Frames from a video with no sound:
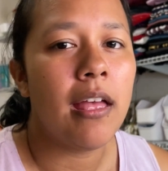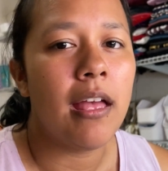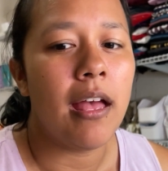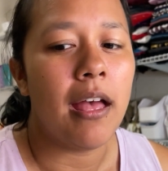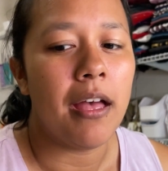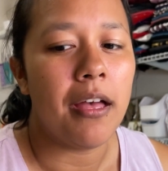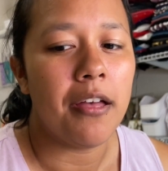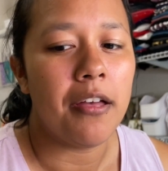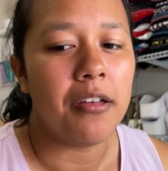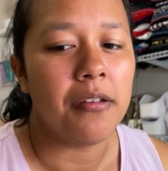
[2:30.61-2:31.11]

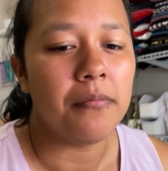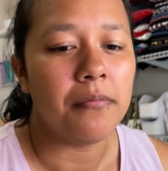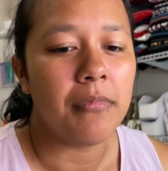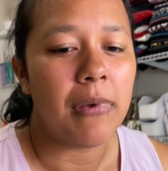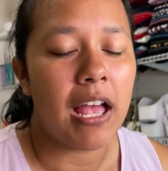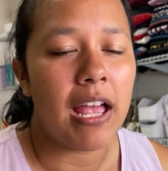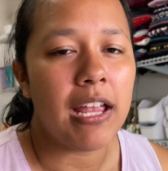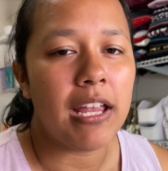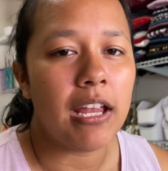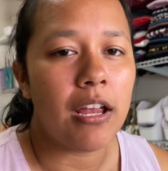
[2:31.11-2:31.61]

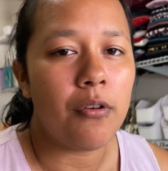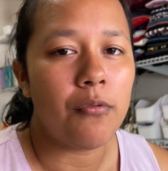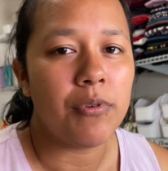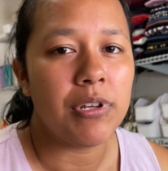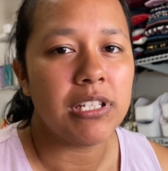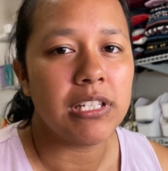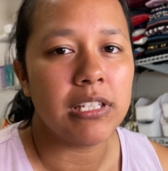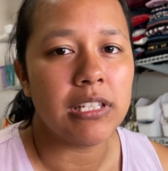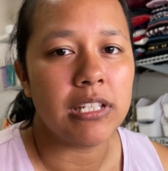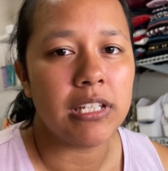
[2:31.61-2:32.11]
I
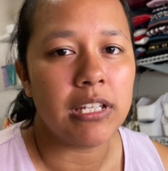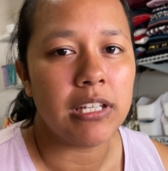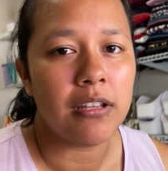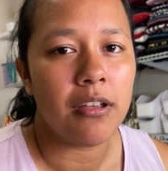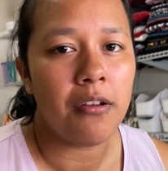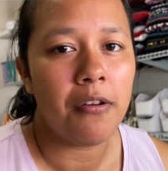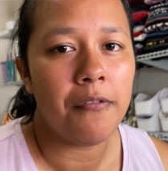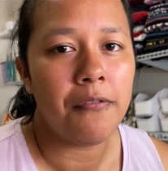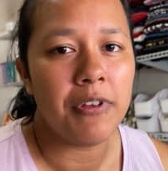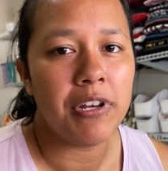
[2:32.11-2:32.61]
recently
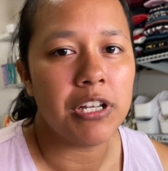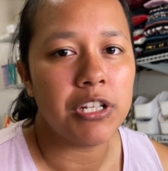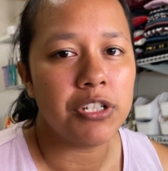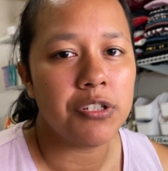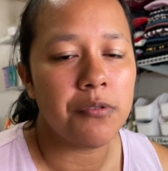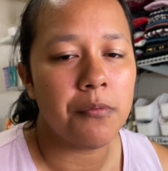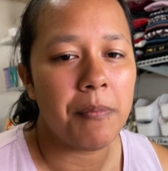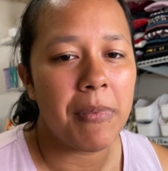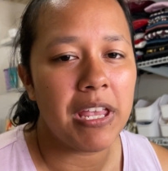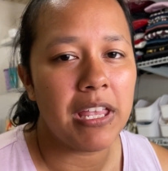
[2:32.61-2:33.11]

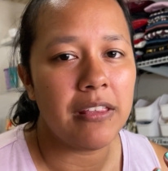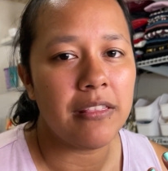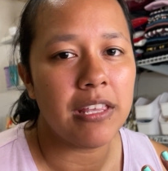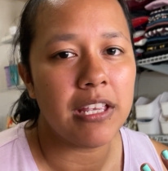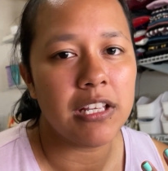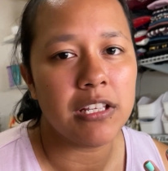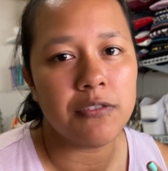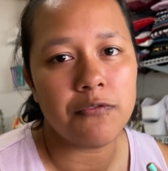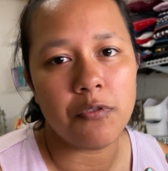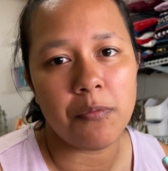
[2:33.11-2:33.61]
finished making
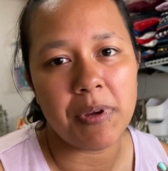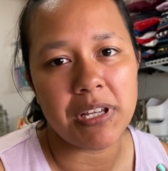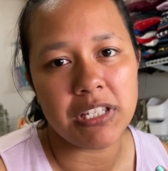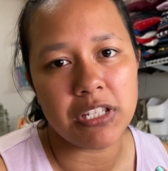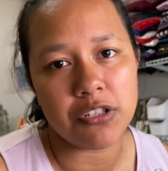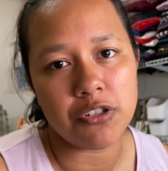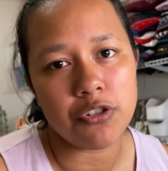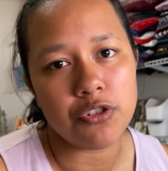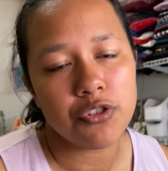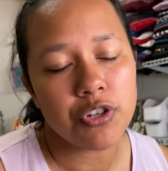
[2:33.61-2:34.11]
things for my
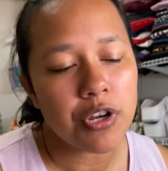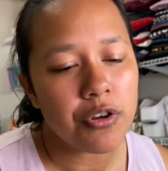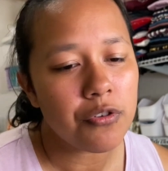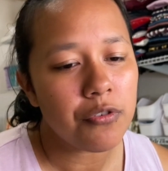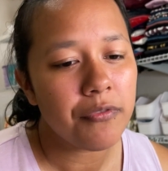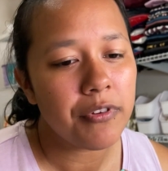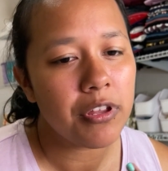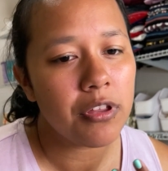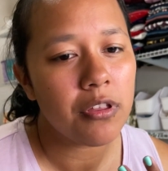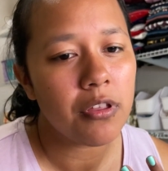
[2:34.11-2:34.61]
sister's gender
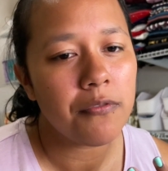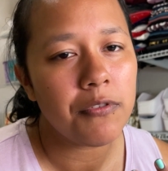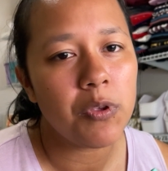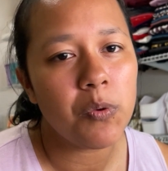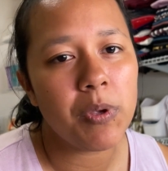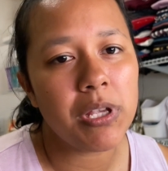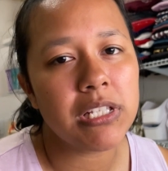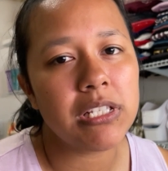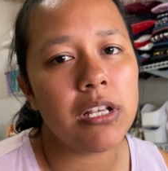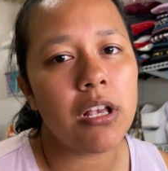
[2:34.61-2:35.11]
reveal a few
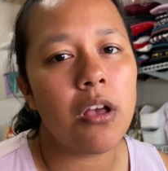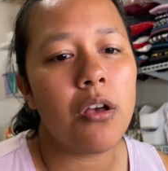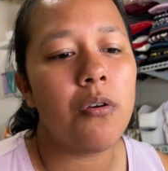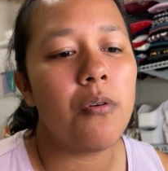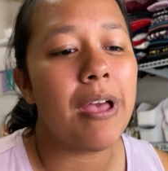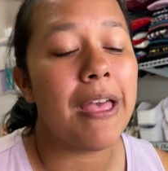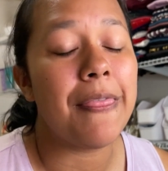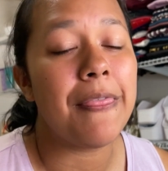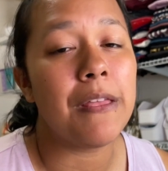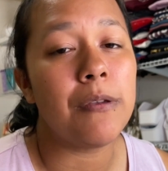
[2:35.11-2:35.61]
weeks ago,
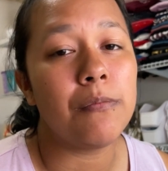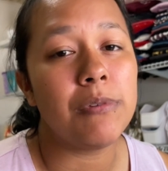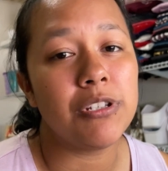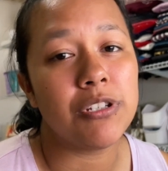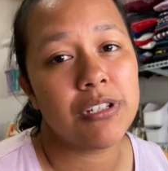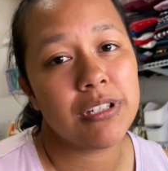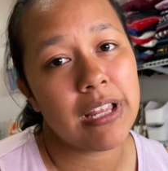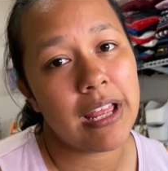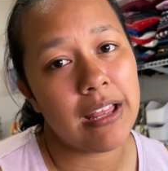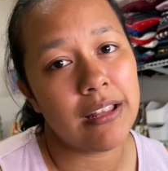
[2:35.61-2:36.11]
and then we
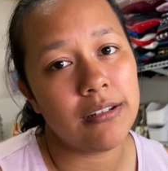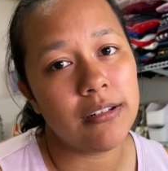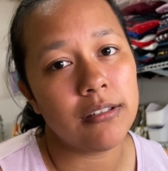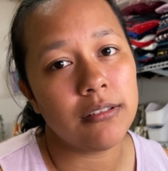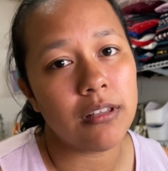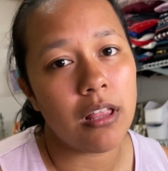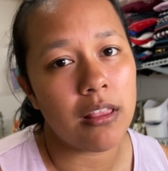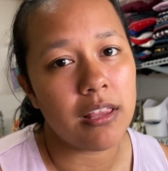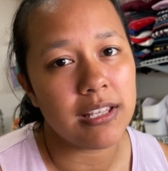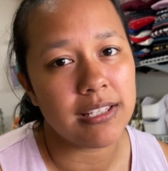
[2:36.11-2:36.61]
just had
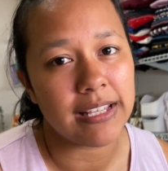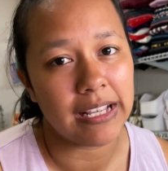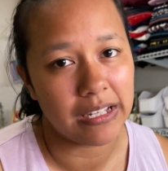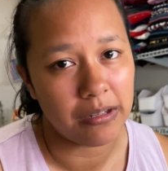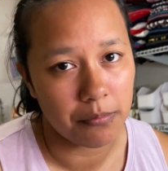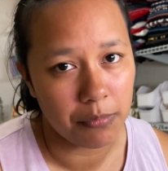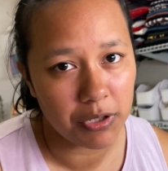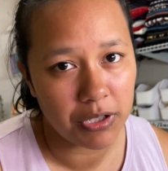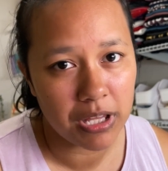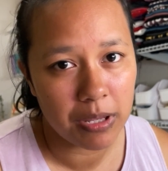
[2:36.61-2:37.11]
Lala's
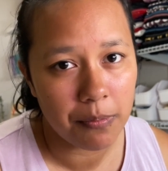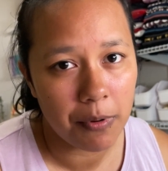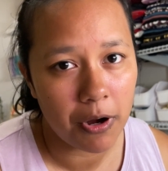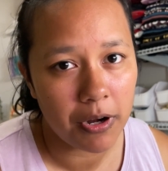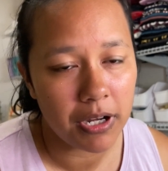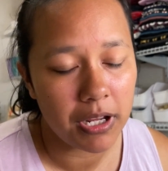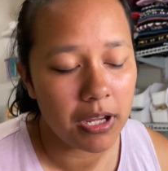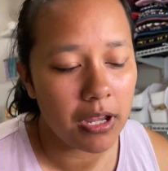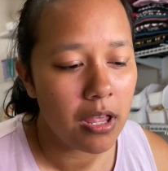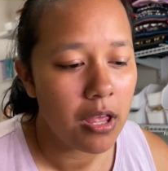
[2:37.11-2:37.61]
second birthday
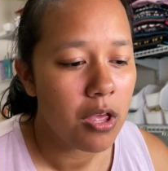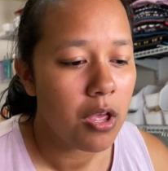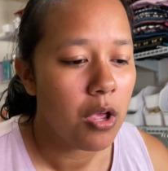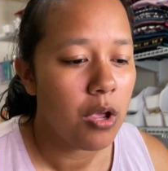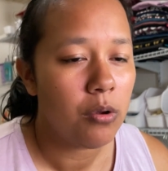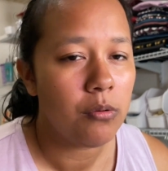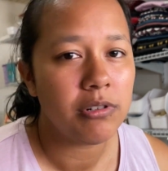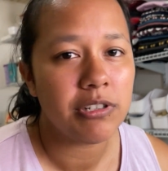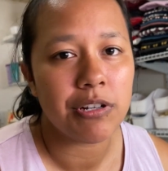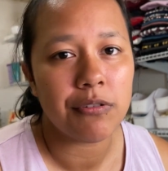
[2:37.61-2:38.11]
party,
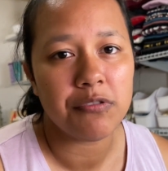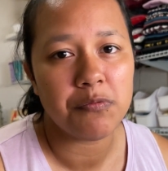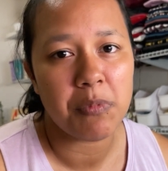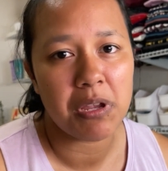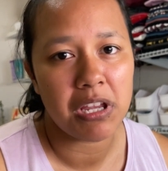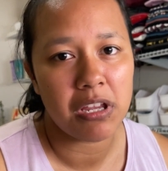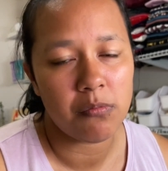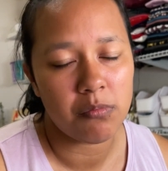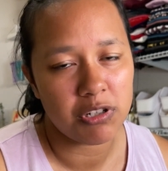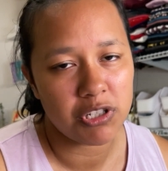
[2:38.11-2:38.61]
which I was
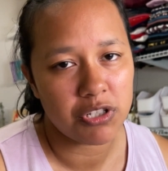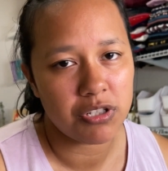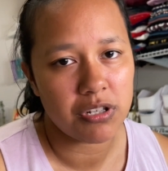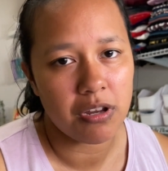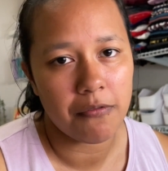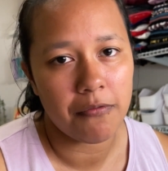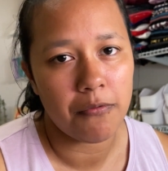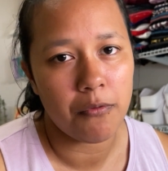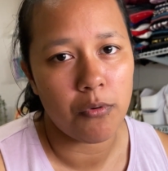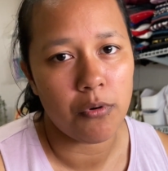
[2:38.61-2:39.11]
making a bunch of
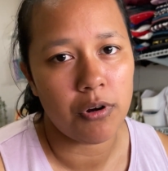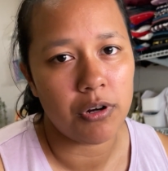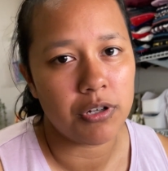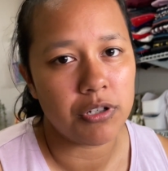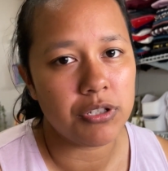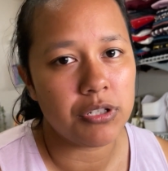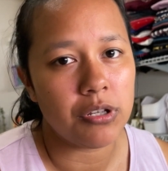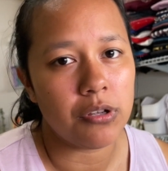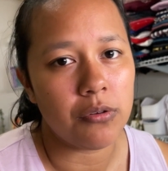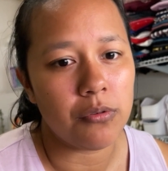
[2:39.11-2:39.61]
stuff for,
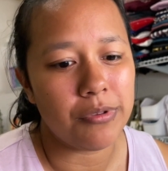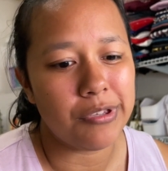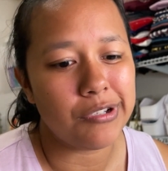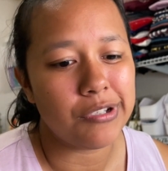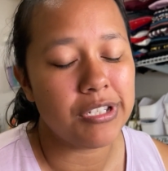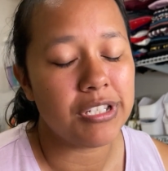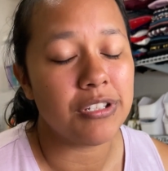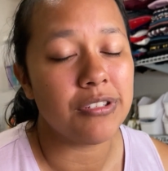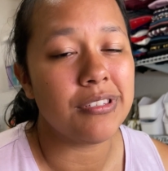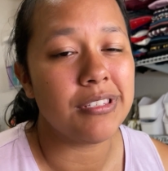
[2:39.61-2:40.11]
so there's
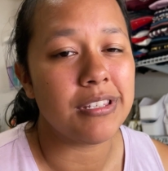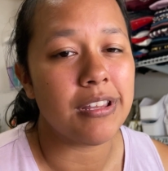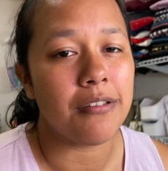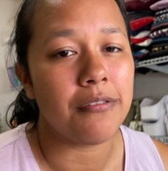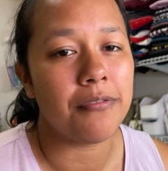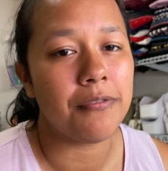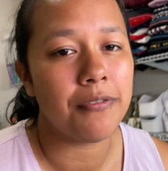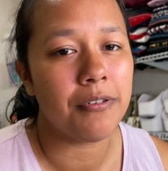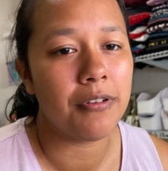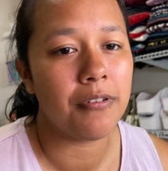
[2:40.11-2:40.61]
still
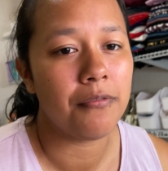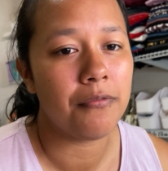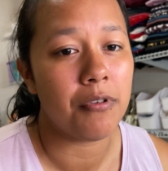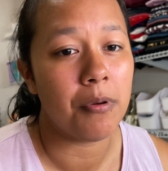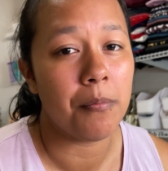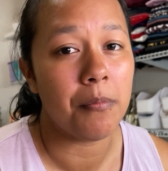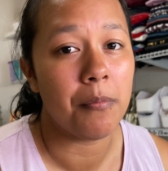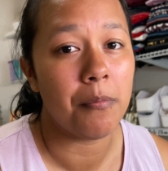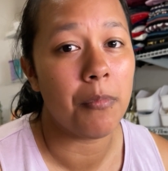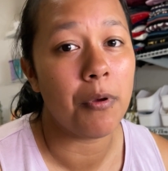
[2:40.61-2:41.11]
stuff
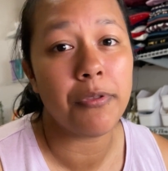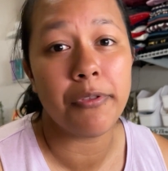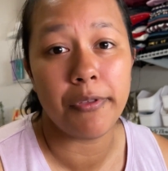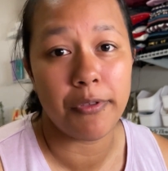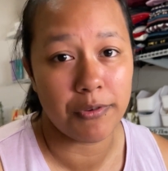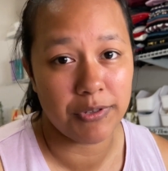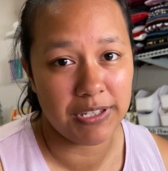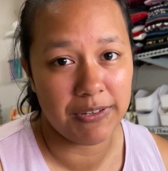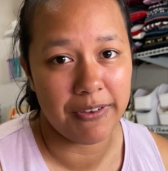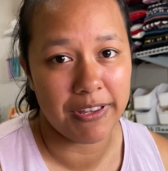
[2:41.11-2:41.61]
from both of
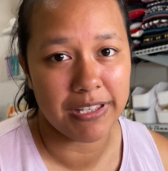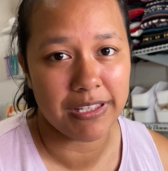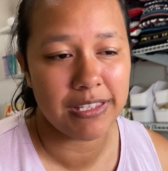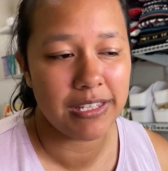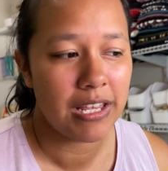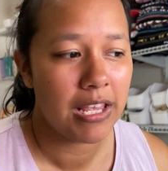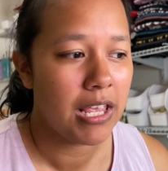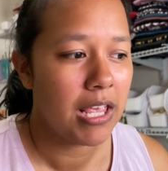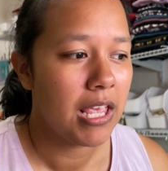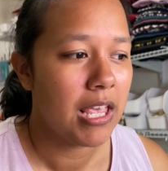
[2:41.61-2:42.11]
those events
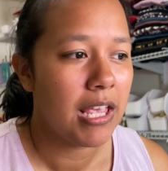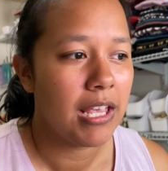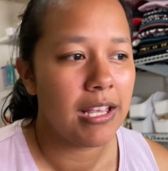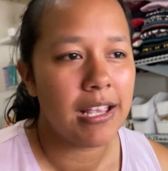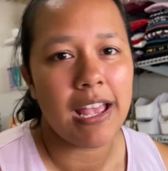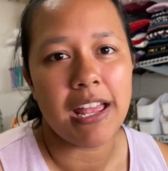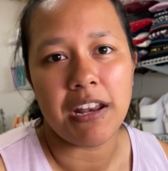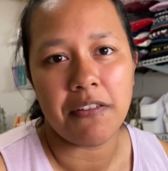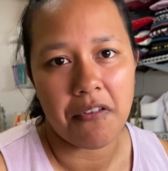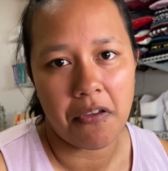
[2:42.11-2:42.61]

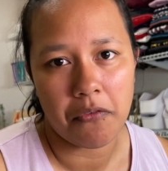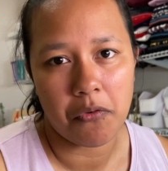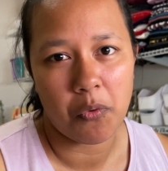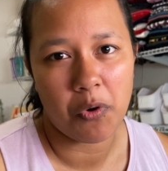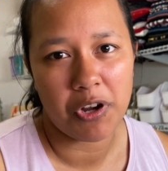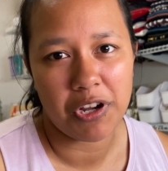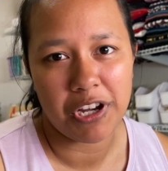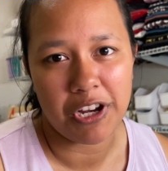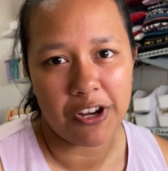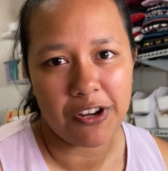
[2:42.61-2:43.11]
kind of everywhere
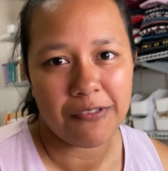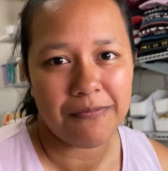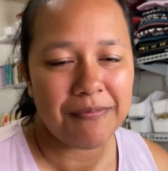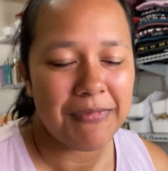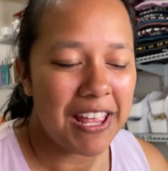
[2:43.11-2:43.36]
in here.